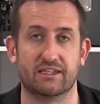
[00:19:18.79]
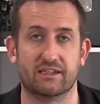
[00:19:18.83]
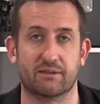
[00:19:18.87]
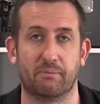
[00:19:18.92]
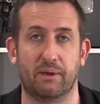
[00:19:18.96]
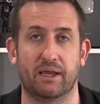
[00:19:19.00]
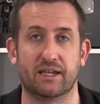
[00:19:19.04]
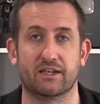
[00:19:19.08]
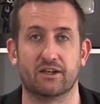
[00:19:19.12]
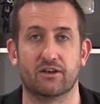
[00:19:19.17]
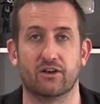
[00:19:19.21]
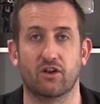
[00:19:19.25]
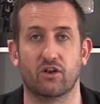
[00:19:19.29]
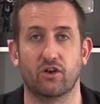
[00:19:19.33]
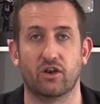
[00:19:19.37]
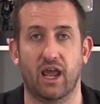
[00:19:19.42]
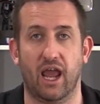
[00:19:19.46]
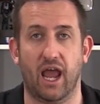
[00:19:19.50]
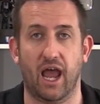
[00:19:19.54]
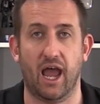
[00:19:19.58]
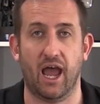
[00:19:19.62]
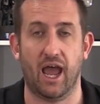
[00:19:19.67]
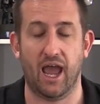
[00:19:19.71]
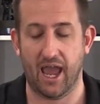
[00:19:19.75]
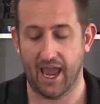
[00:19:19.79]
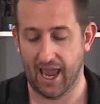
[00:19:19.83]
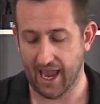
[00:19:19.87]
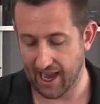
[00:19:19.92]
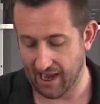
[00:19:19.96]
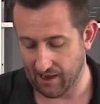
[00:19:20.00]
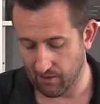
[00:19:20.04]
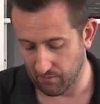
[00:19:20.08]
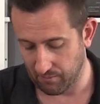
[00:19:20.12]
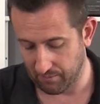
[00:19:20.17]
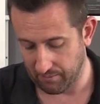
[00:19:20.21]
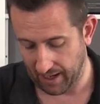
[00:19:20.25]
depending on uh,
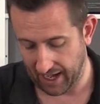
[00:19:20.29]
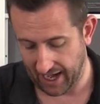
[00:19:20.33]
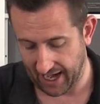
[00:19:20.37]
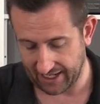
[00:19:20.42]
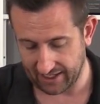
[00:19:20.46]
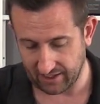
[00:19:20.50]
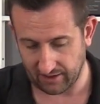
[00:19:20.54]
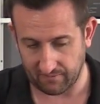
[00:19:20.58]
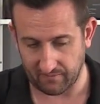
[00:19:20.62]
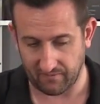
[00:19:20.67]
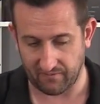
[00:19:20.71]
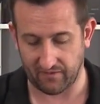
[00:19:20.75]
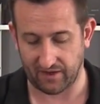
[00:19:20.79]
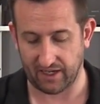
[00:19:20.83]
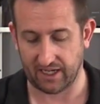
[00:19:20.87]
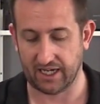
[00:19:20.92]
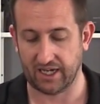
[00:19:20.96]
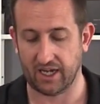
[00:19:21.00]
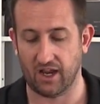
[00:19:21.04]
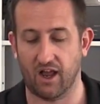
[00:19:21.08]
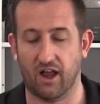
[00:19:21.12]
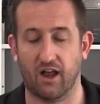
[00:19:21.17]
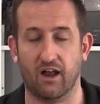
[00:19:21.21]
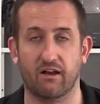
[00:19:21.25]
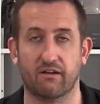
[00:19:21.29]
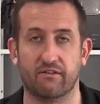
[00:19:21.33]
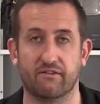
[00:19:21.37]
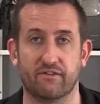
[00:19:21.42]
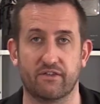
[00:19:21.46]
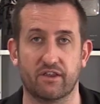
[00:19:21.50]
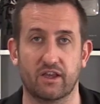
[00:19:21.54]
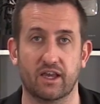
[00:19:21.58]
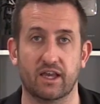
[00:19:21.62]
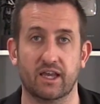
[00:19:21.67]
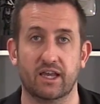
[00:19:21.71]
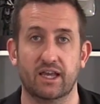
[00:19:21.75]
how bad I'm feeling
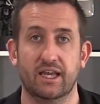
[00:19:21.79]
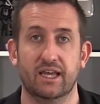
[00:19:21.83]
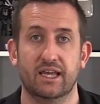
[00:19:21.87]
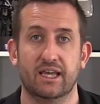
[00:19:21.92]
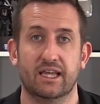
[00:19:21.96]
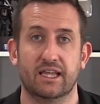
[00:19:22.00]
after